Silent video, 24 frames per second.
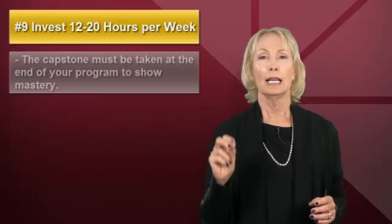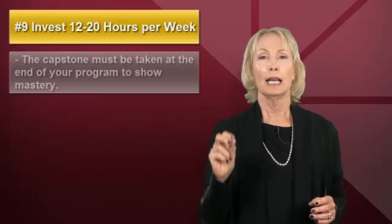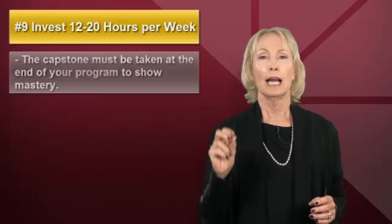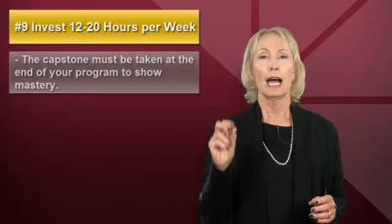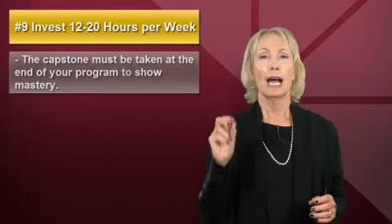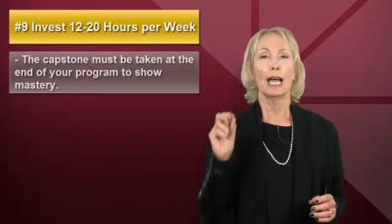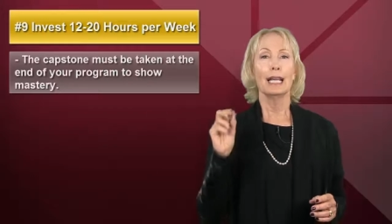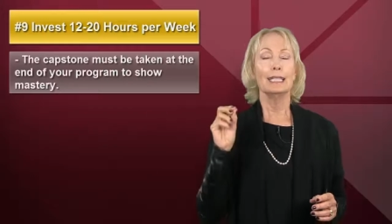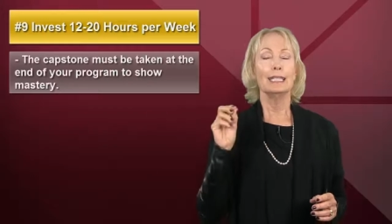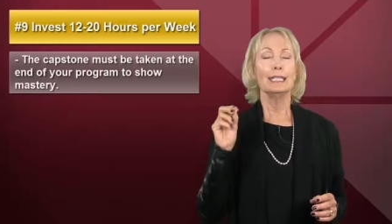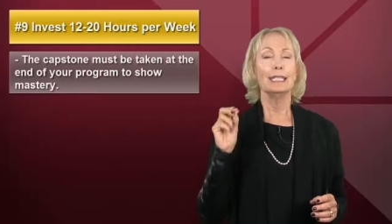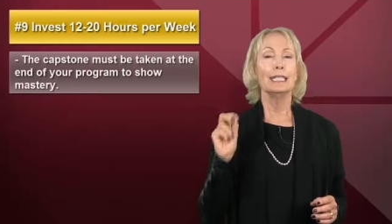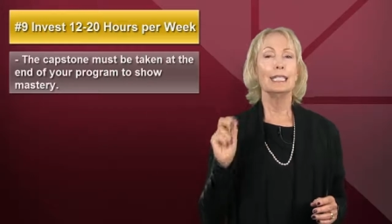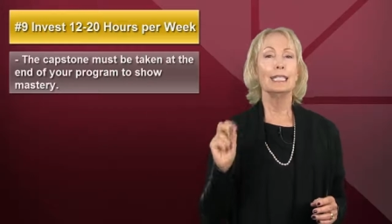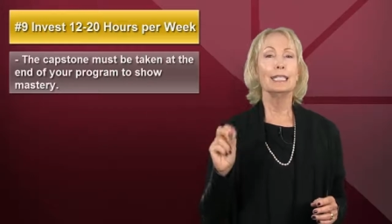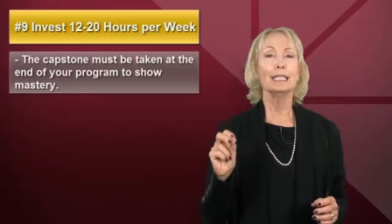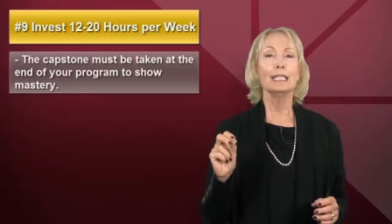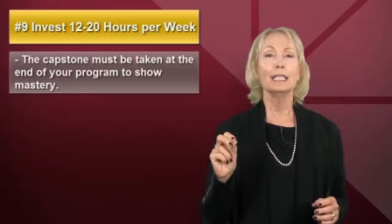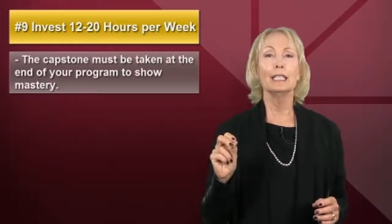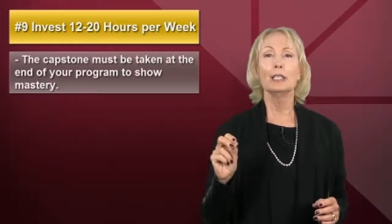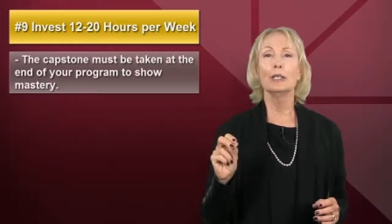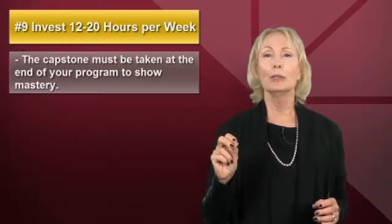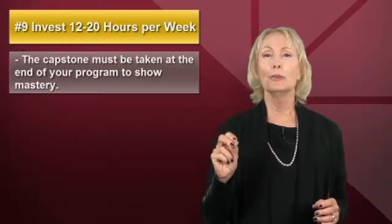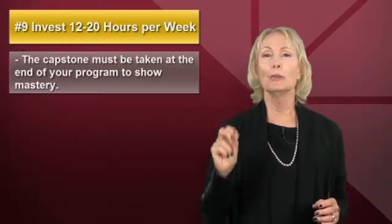
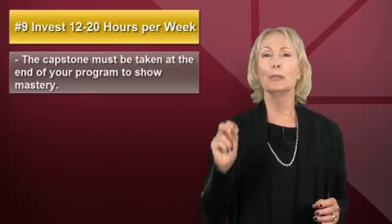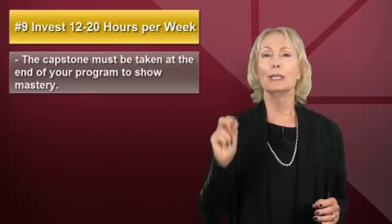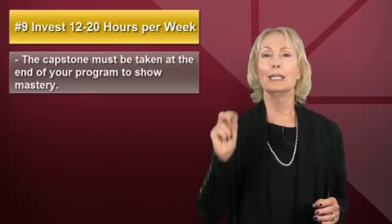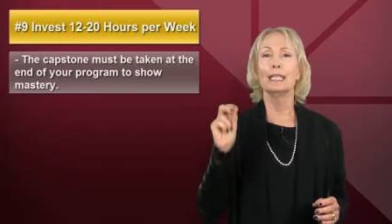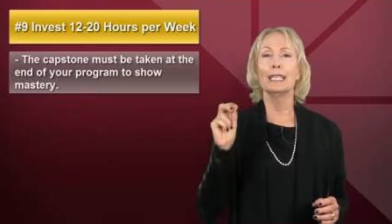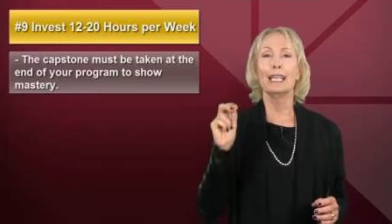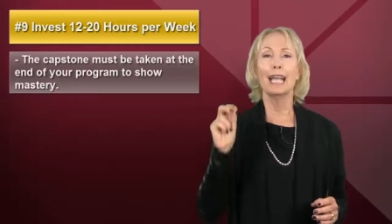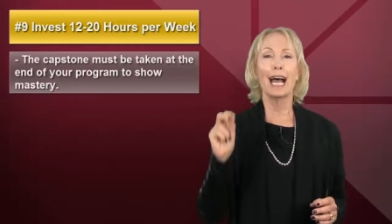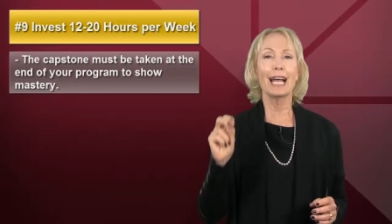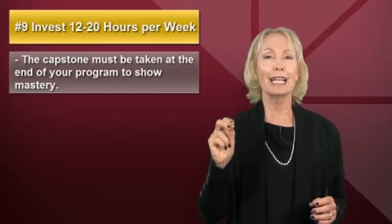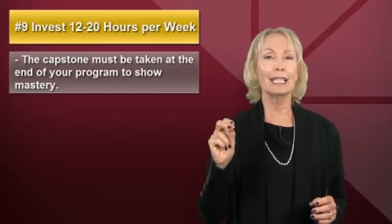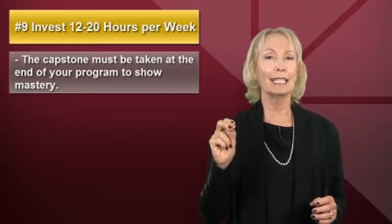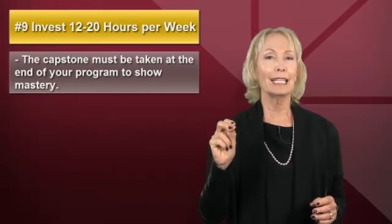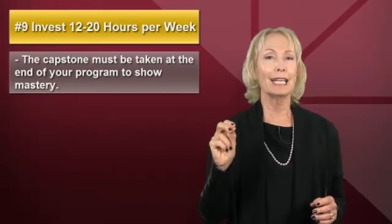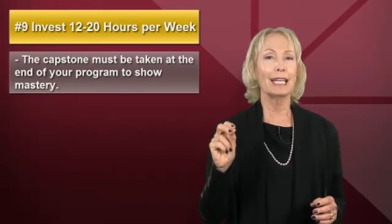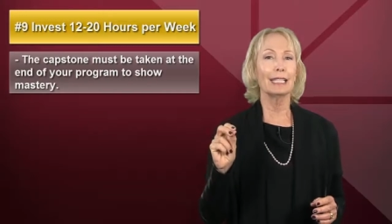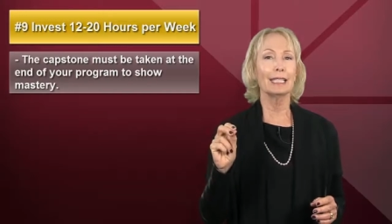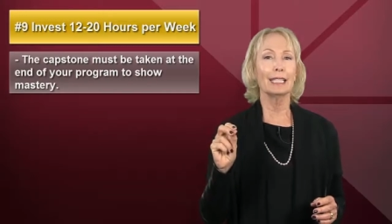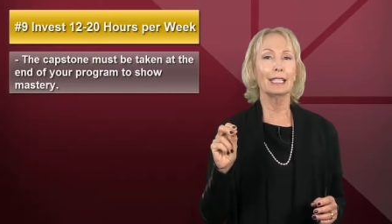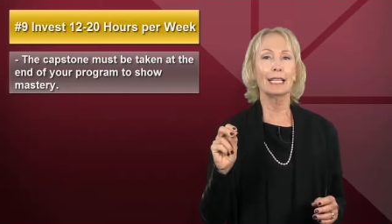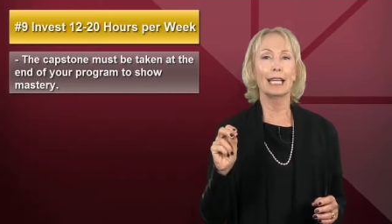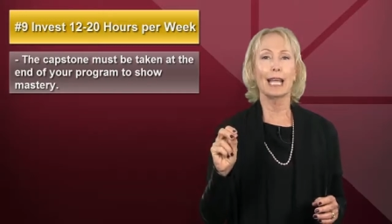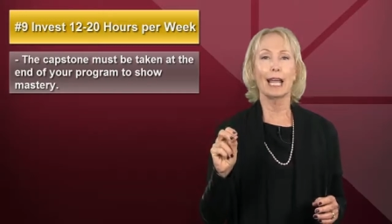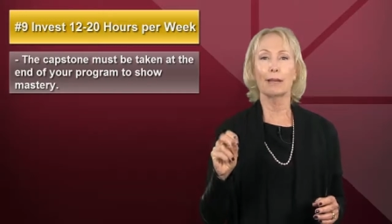Ideally, you would not take
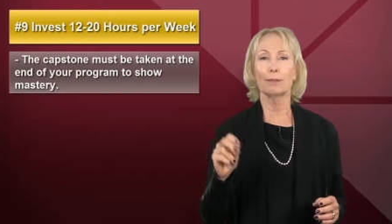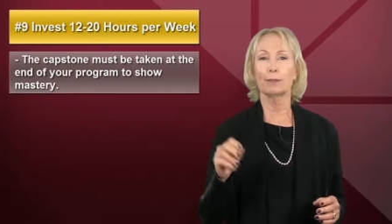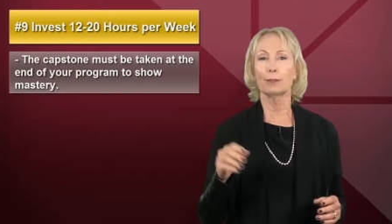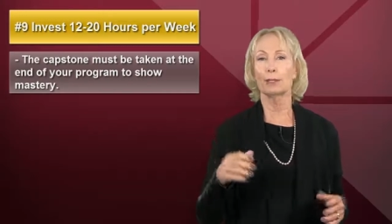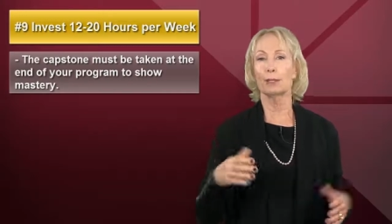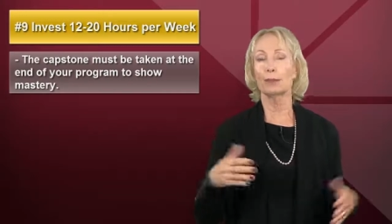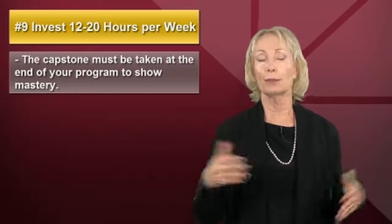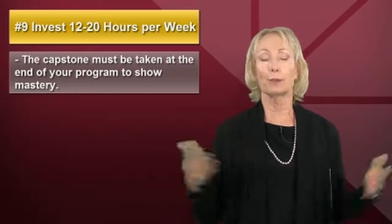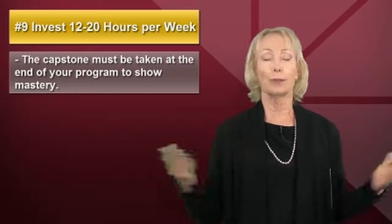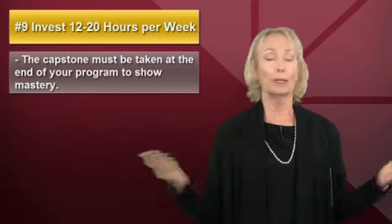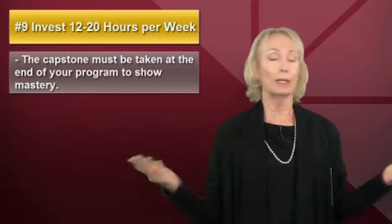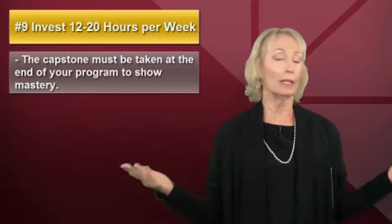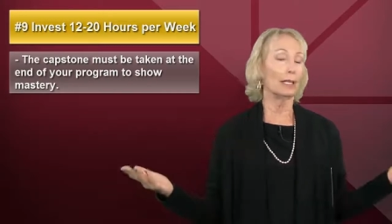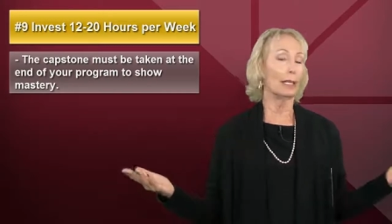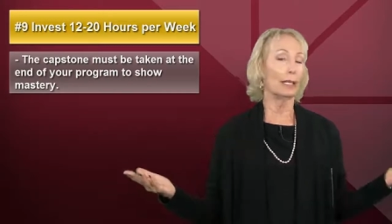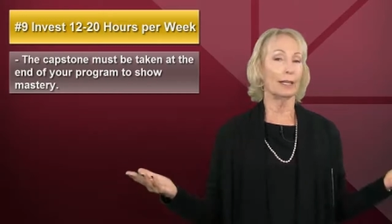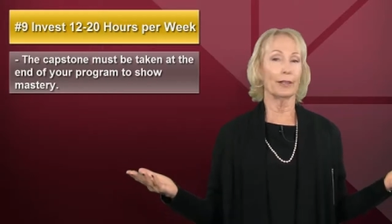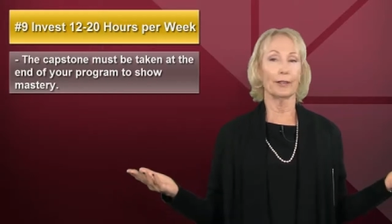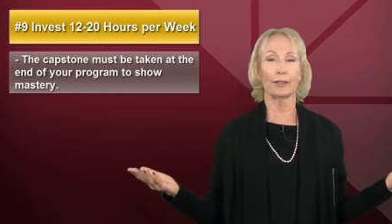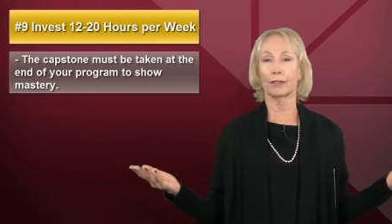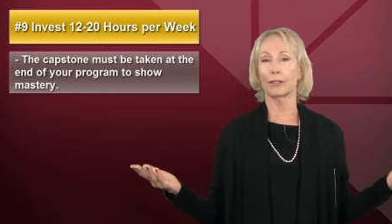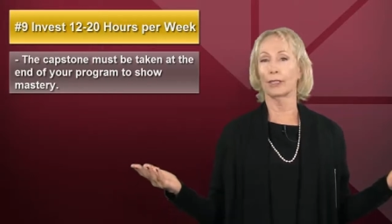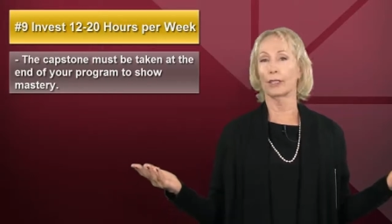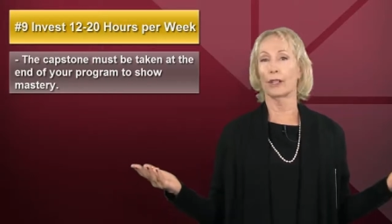the capstone with any
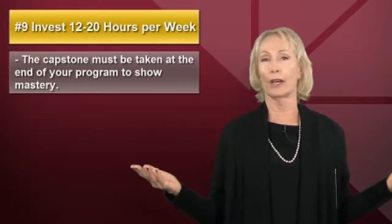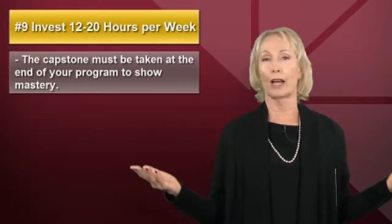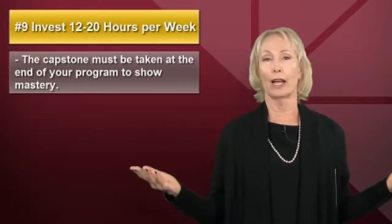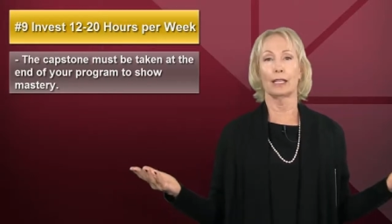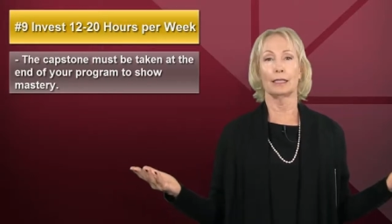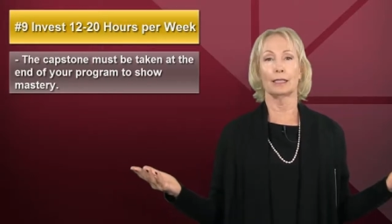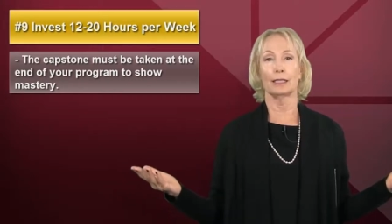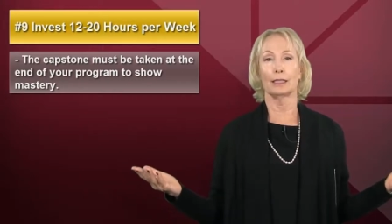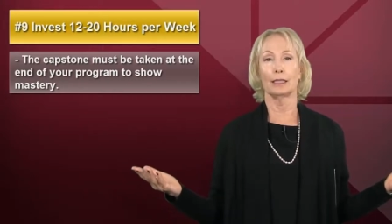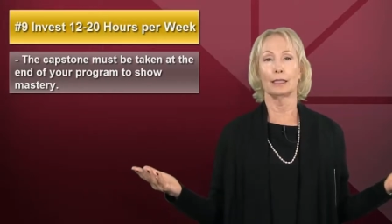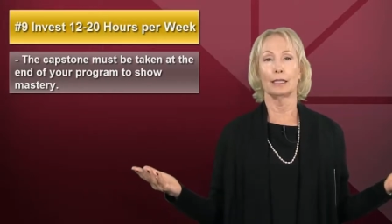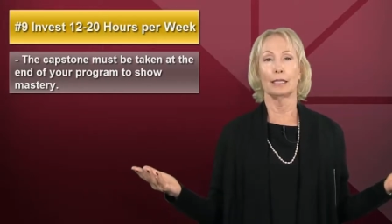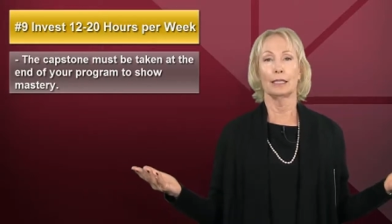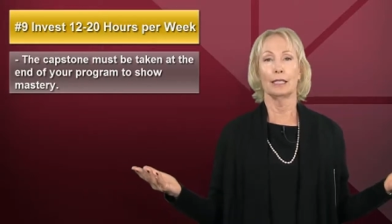other class,